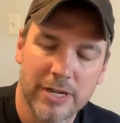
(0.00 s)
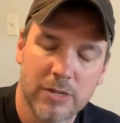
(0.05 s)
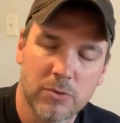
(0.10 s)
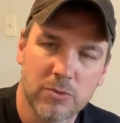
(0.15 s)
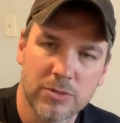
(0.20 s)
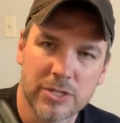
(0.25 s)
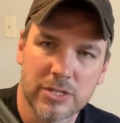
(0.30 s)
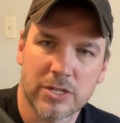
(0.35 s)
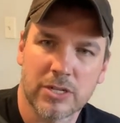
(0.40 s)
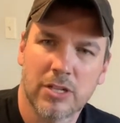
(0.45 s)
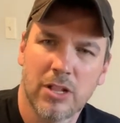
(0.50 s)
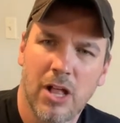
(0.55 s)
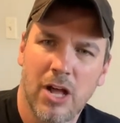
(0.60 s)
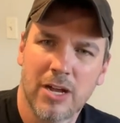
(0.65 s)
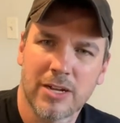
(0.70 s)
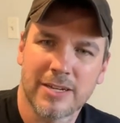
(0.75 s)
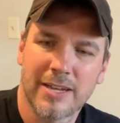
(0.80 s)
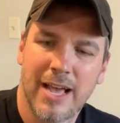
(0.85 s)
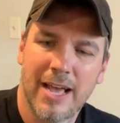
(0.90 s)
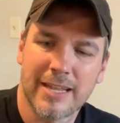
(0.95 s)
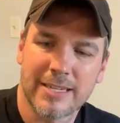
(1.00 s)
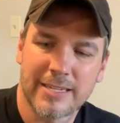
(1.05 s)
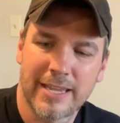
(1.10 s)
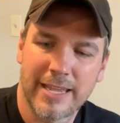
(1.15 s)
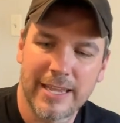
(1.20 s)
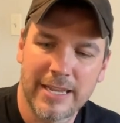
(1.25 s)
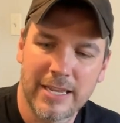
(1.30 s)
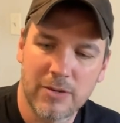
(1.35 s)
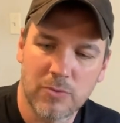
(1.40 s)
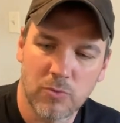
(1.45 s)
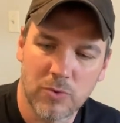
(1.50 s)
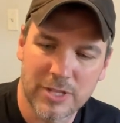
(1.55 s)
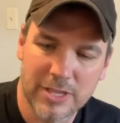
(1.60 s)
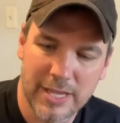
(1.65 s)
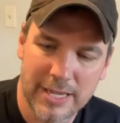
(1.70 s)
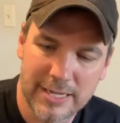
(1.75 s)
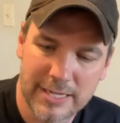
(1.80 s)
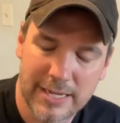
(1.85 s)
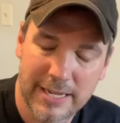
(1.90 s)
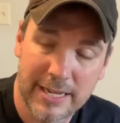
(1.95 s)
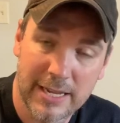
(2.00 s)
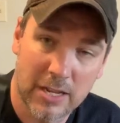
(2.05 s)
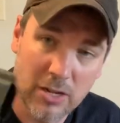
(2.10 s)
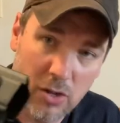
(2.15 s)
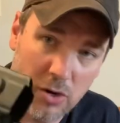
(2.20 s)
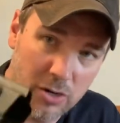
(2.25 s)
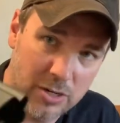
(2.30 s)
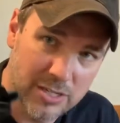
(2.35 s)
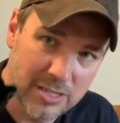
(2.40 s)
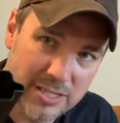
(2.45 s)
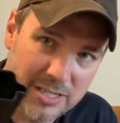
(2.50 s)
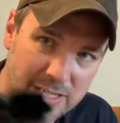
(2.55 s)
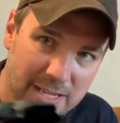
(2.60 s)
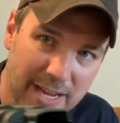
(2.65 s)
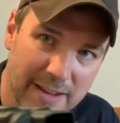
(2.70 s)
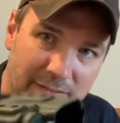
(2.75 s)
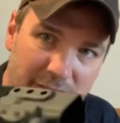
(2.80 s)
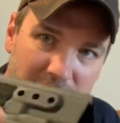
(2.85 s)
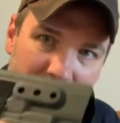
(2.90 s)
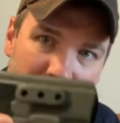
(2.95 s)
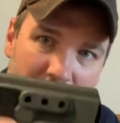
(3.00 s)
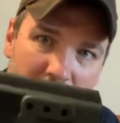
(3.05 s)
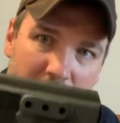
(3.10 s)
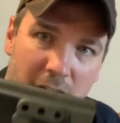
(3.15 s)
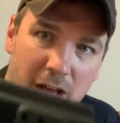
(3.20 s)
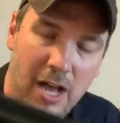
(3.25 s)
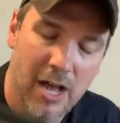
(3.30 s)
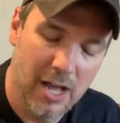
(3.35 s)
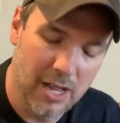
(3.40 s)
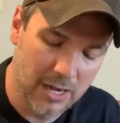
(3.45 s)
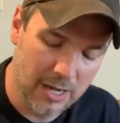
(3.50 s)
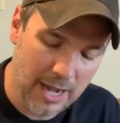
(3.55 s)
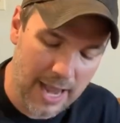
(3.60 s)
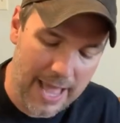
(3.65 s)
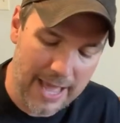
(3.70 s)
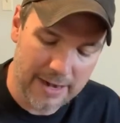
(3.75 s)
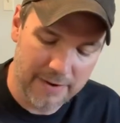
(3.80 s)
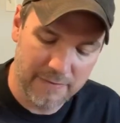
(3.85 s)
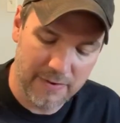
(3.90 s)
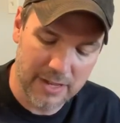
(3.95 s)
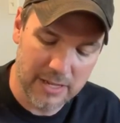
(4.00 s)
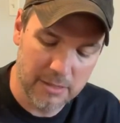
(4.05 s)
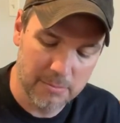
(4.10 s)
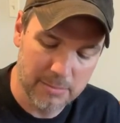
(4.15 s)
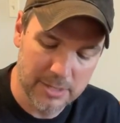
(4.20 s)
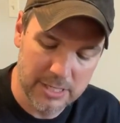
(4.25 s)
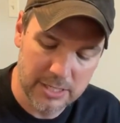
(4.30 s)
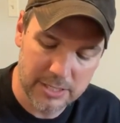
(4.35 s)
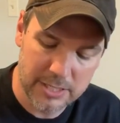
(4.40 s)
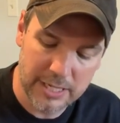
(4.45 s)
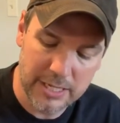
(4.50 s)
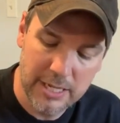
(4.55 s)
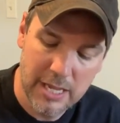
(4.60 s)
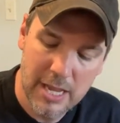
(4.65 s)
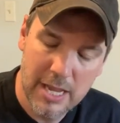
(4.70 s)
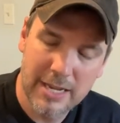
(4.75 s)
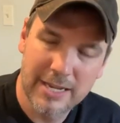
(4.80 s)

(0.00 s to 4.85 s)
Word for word: It was a Glock 19 with a TLR 7 uh, light availability.